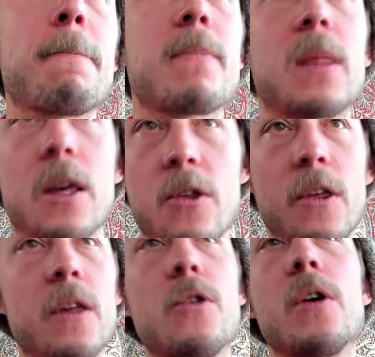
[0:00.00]
It's
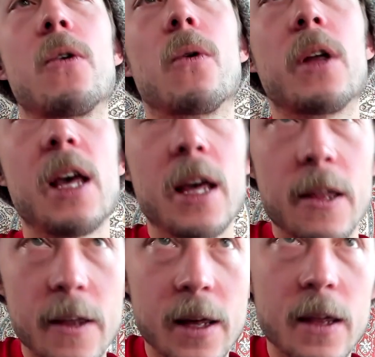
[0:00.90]
just a G chord.
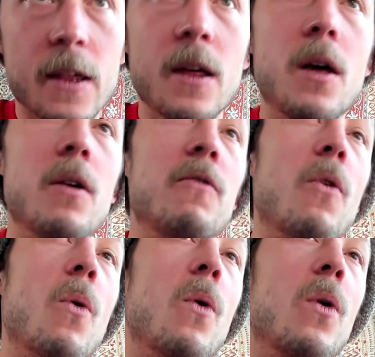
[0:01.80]
6,
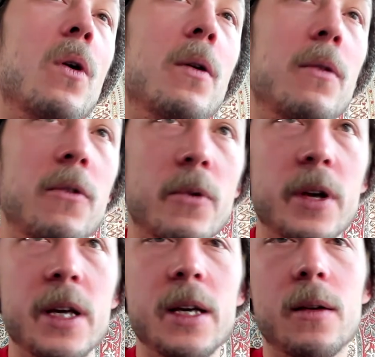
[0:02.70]
4,
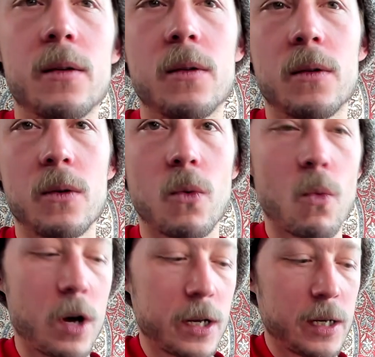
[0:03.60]
3,
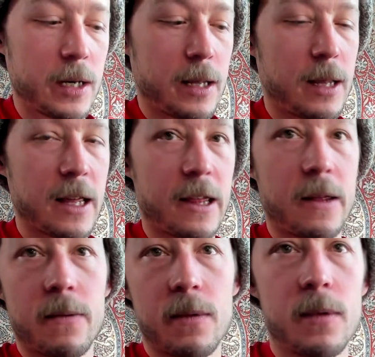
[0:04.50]
1. And
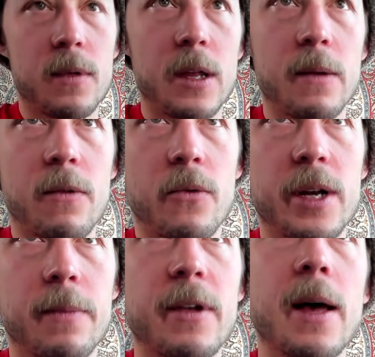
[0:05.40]
that's that
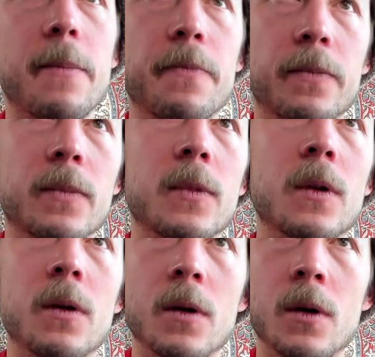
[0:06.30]
3 up top.
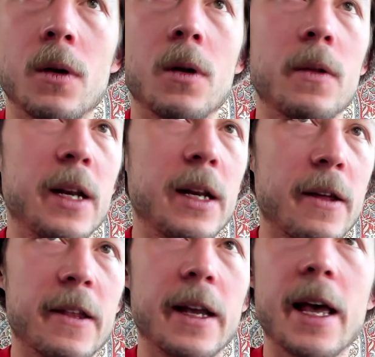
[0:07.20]
And it
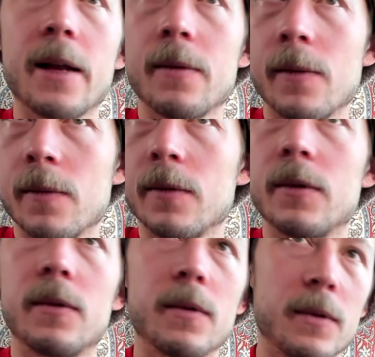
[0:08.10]
does it again.
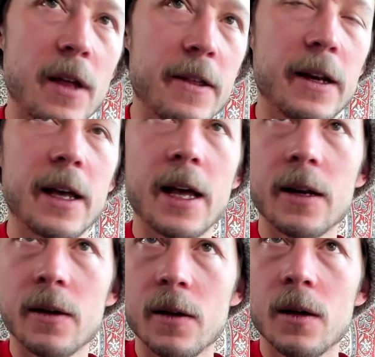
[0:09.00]
Does it
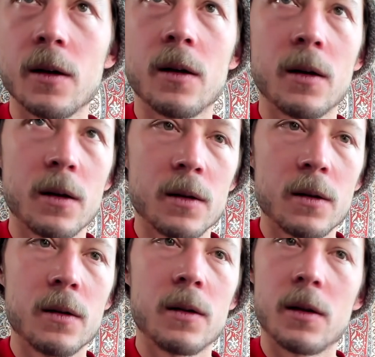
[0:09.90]
again.
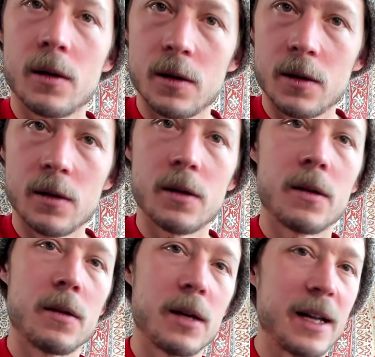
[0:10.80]

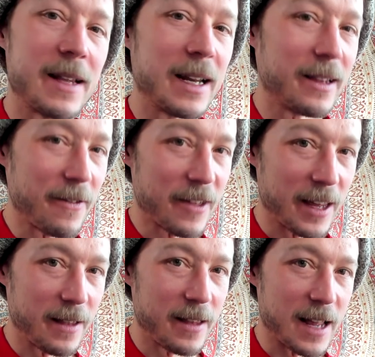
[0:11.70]
And then he lifts
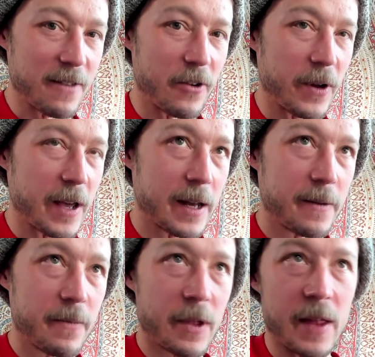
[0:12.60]
it at the very
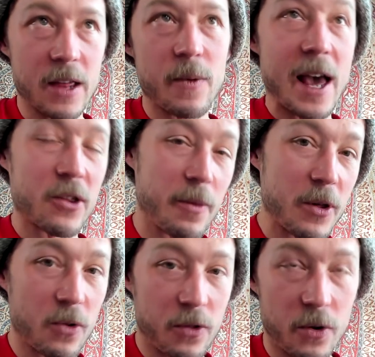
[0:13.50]
end. So that's actually
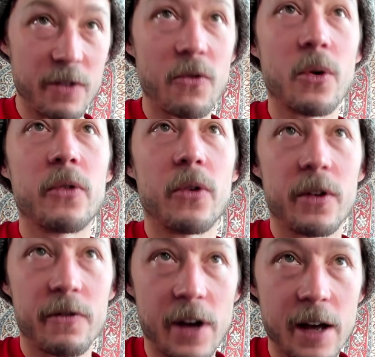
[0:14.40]
measure 34 and
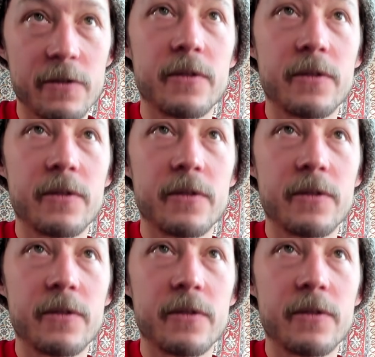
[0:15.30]
35.